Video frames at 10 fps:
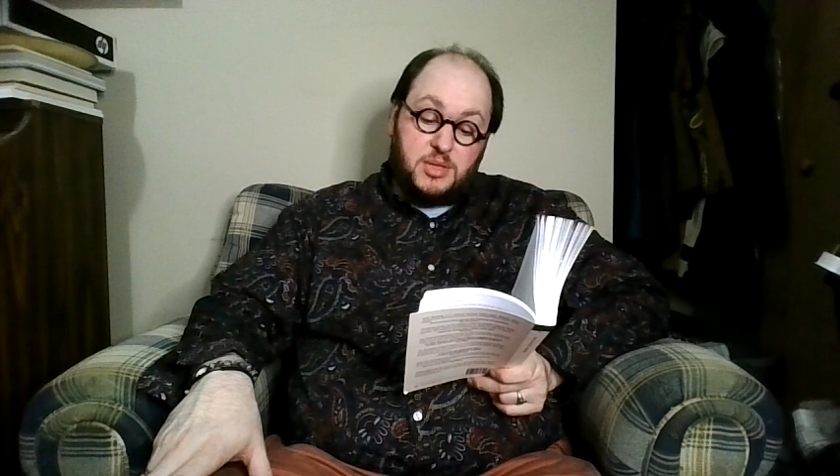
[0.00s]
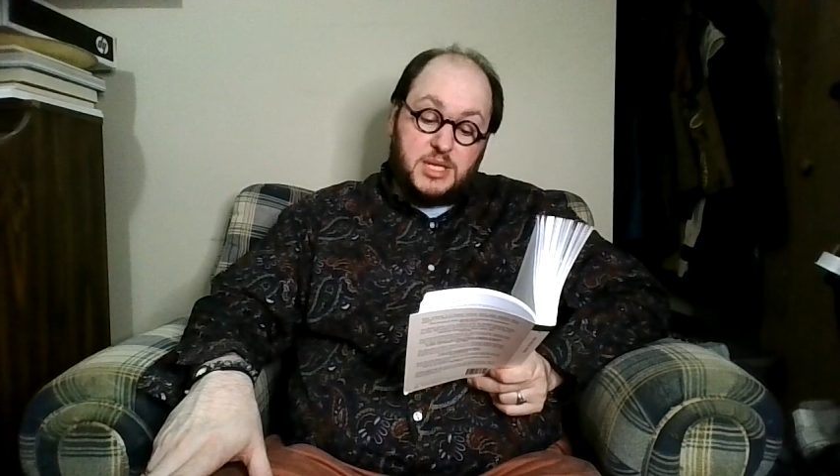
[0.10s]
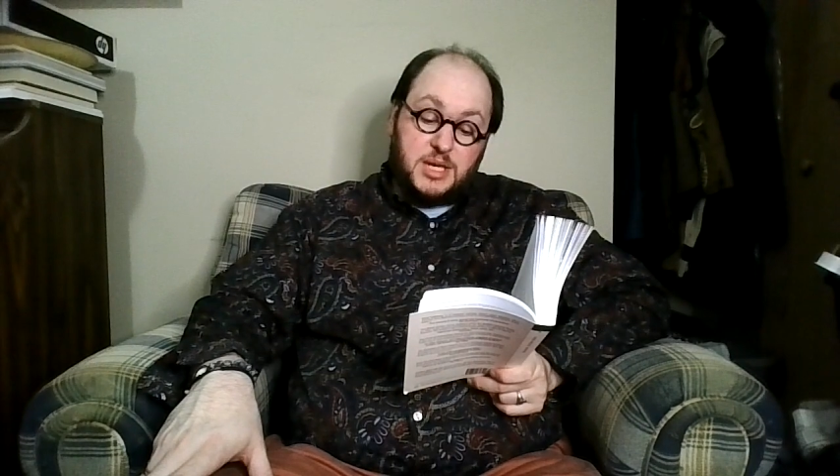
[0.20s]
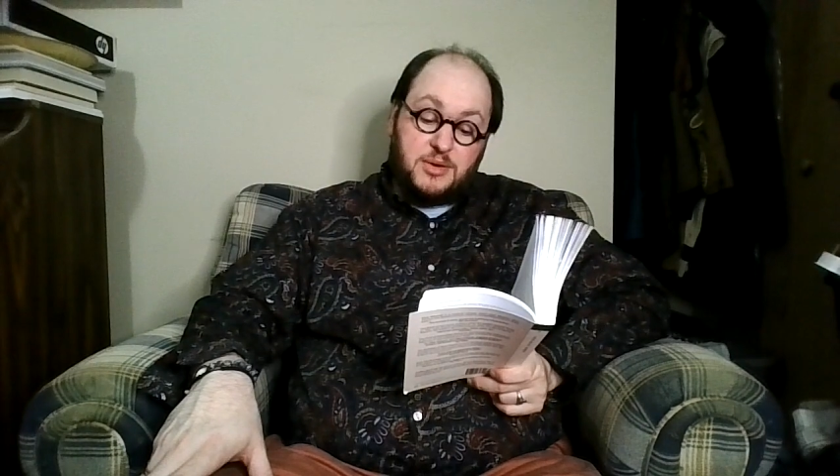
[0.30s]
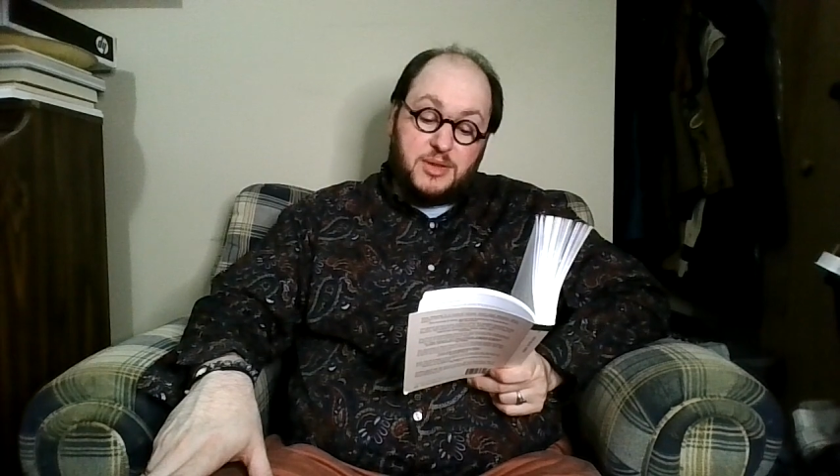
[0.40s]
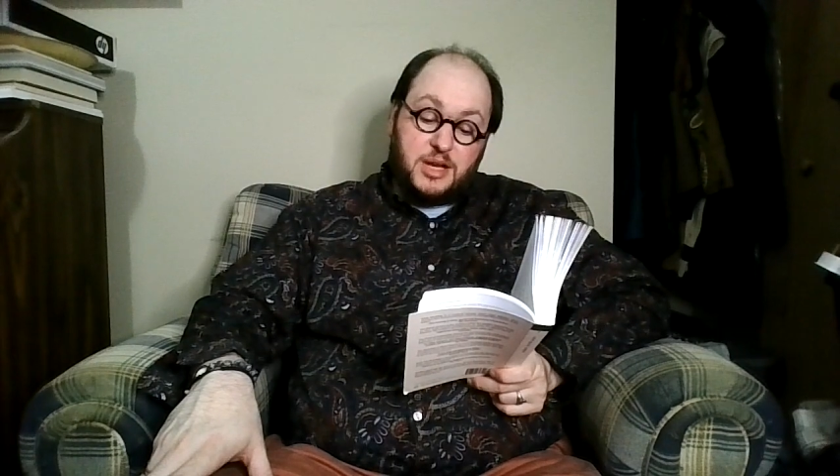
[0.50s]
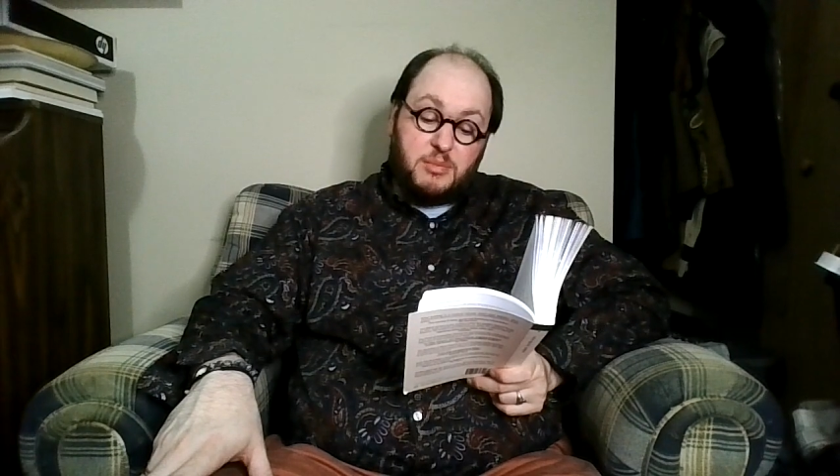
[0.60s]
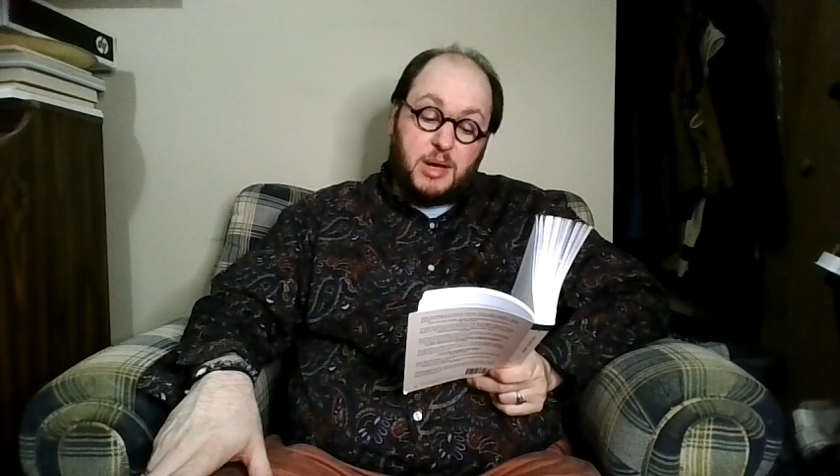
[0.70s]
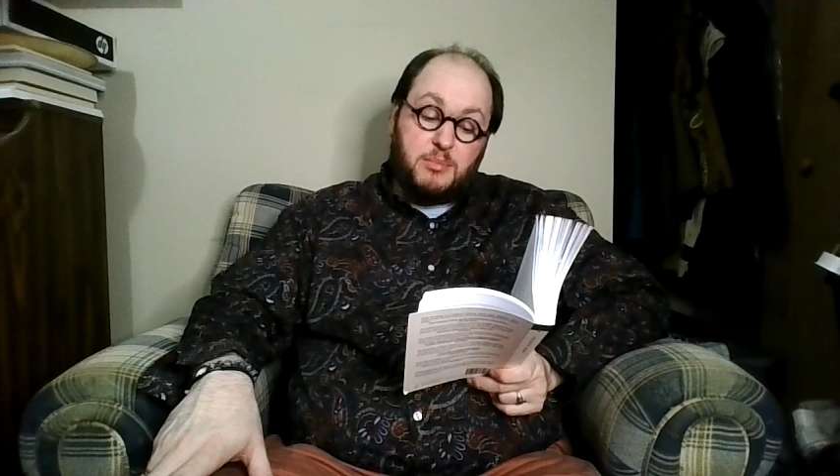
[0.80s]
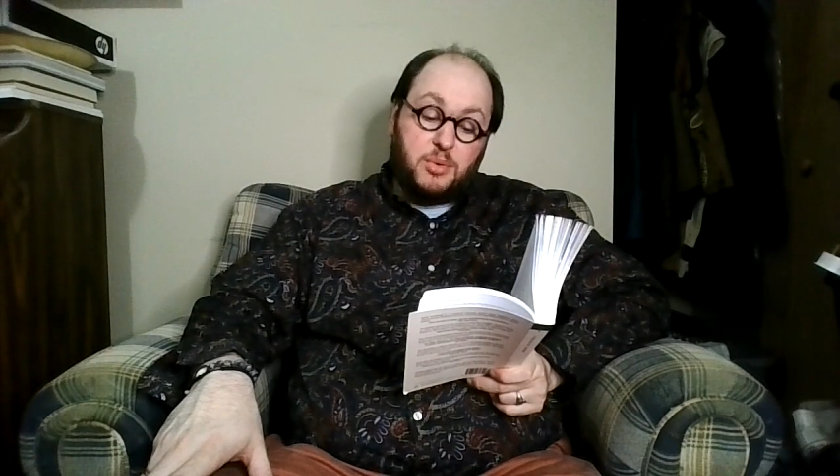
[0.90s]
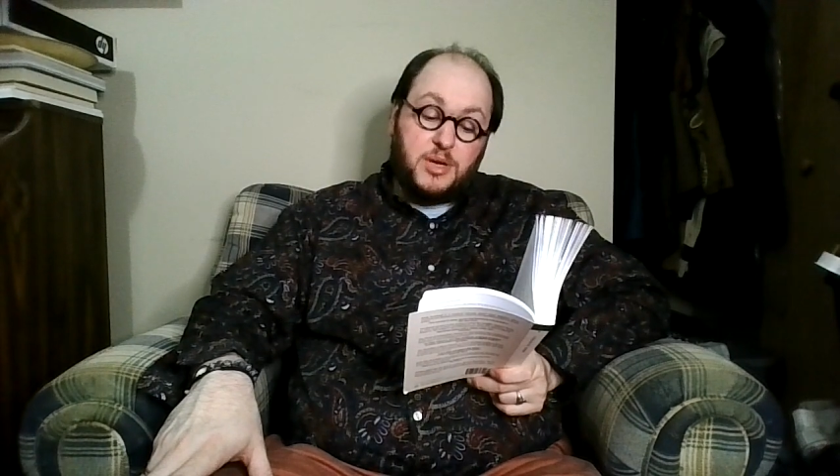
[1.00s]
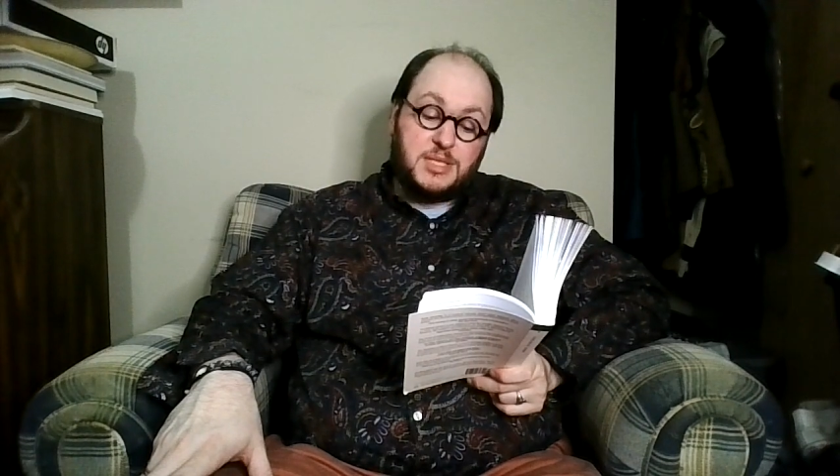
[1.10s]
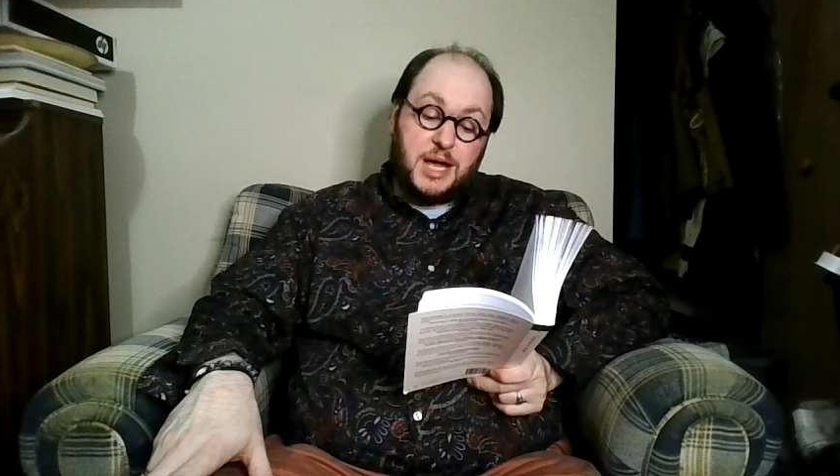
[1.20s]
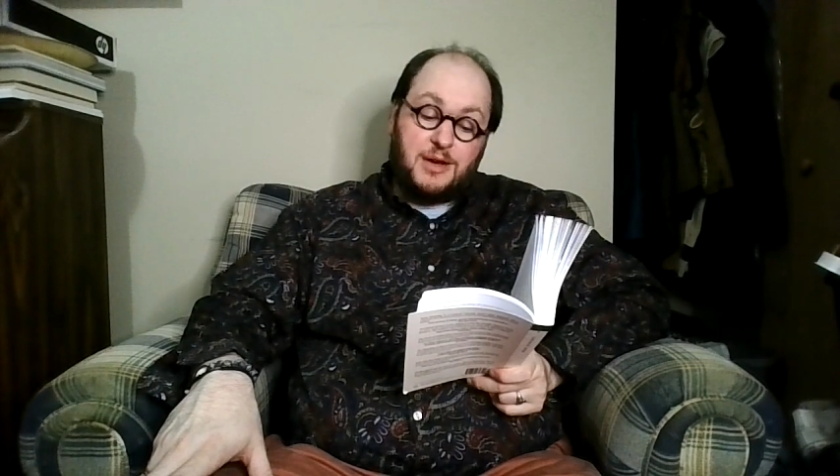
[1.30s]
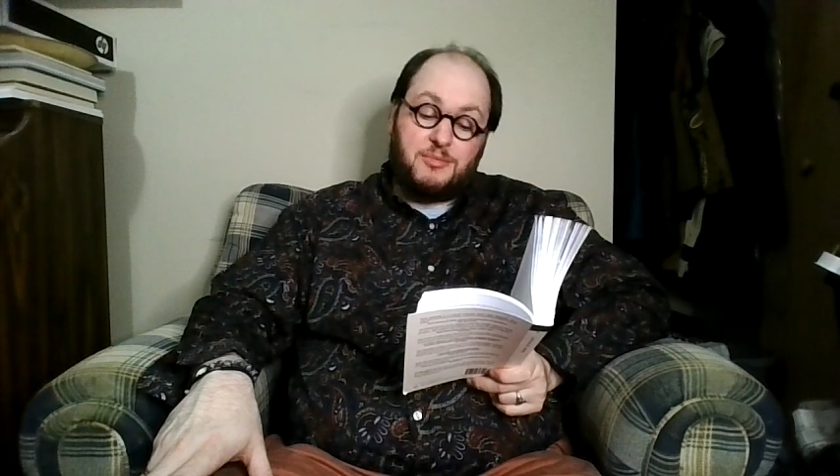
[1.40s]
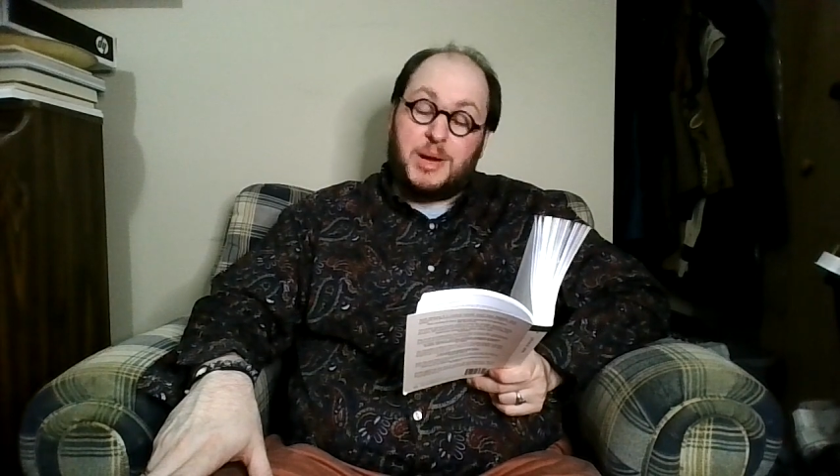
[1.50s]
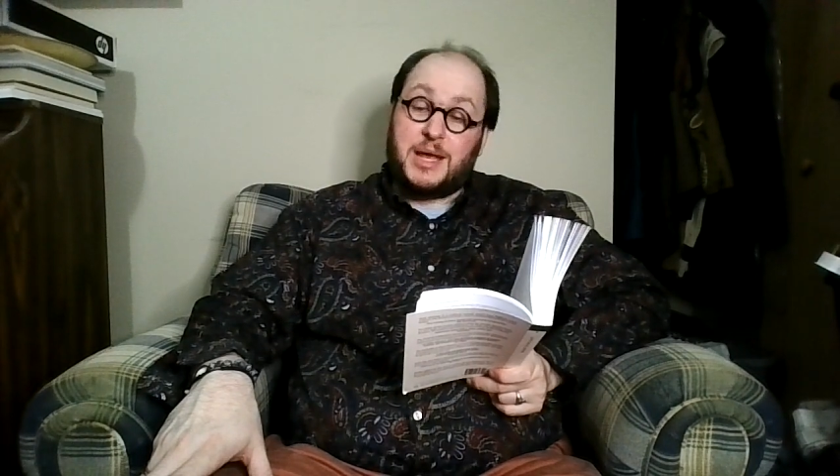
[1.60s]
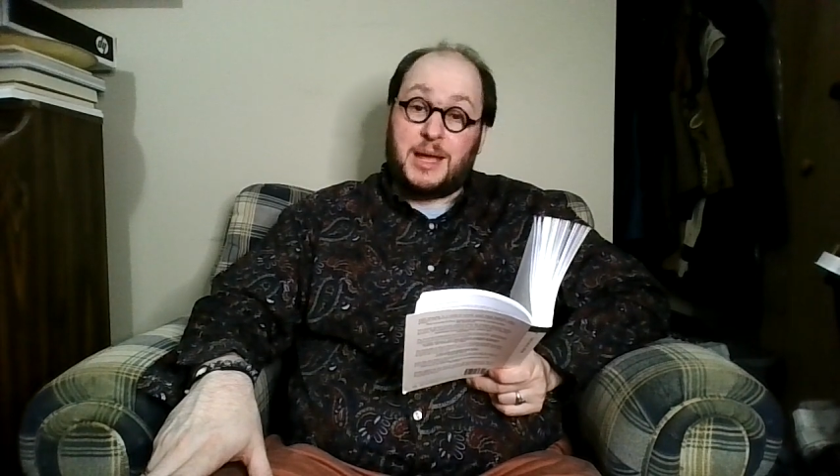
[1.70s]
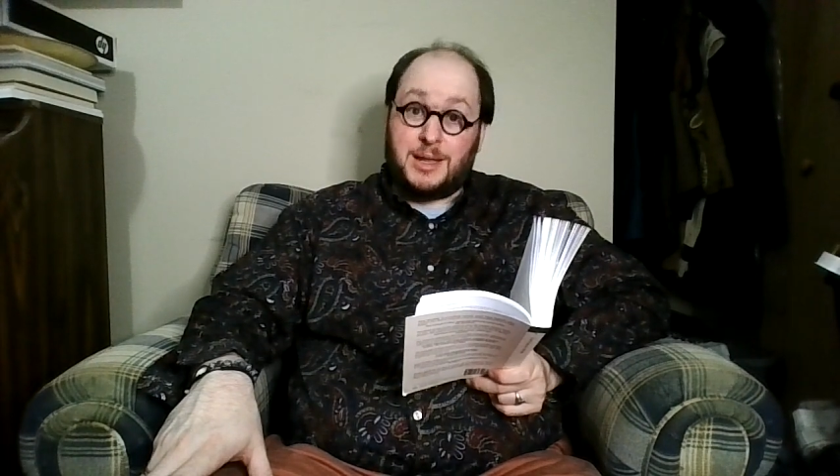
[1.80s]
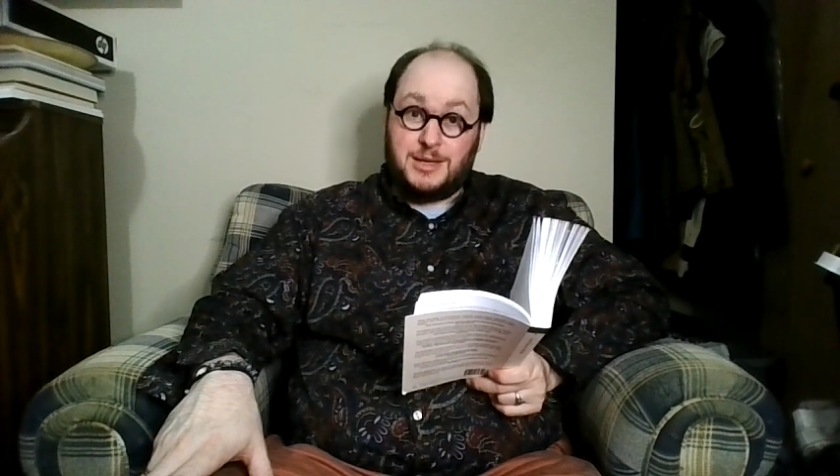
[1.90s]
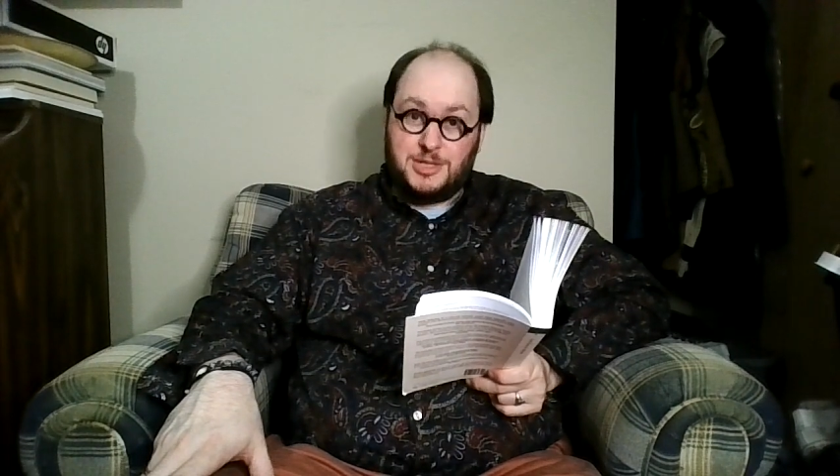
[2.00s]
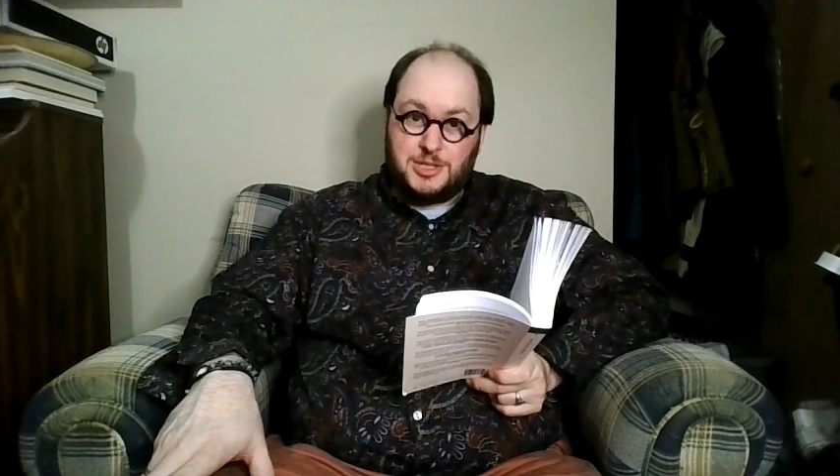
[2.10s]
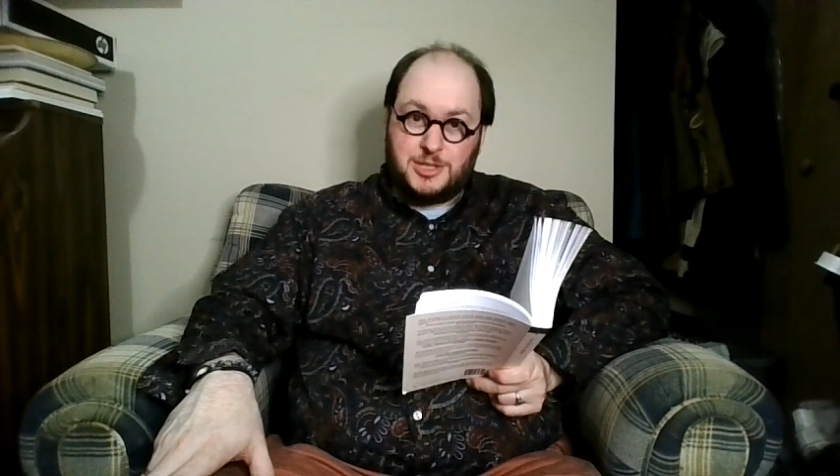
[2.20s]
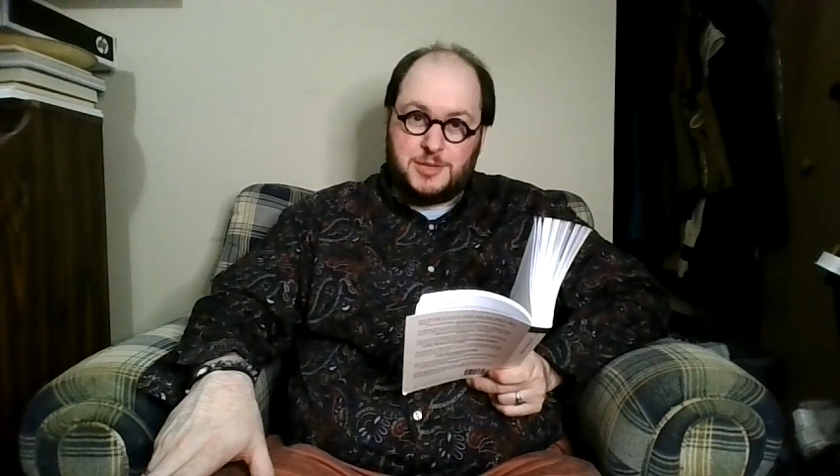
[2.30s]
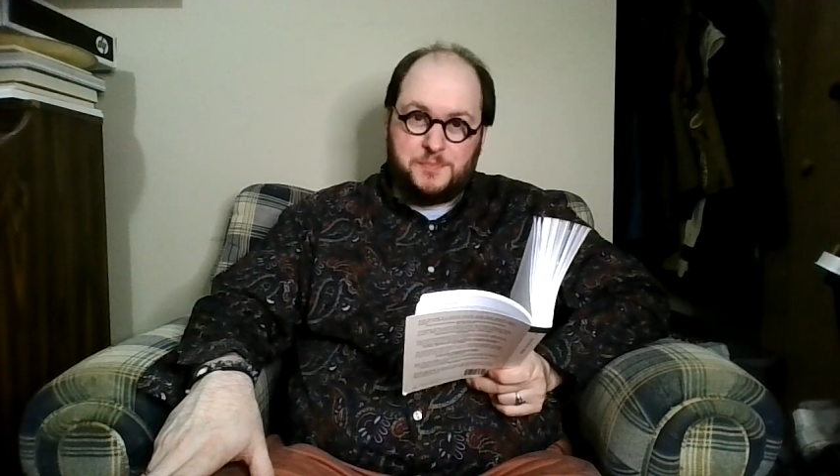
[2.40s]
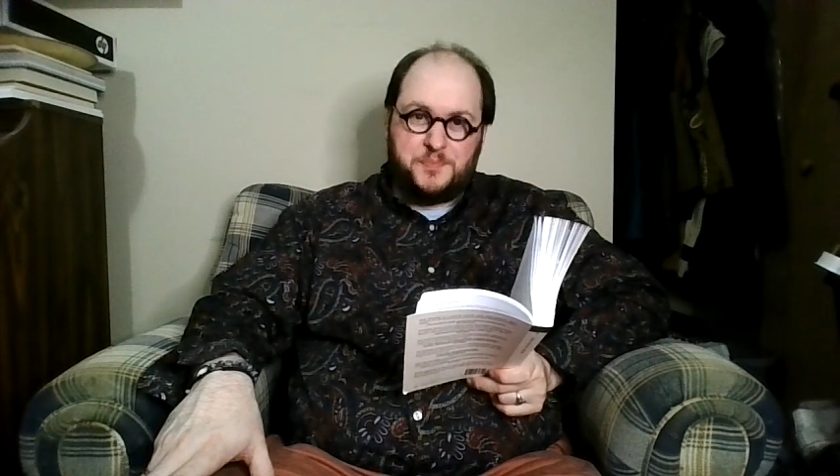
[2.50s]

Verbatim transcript: pulled here and there by boys half my age.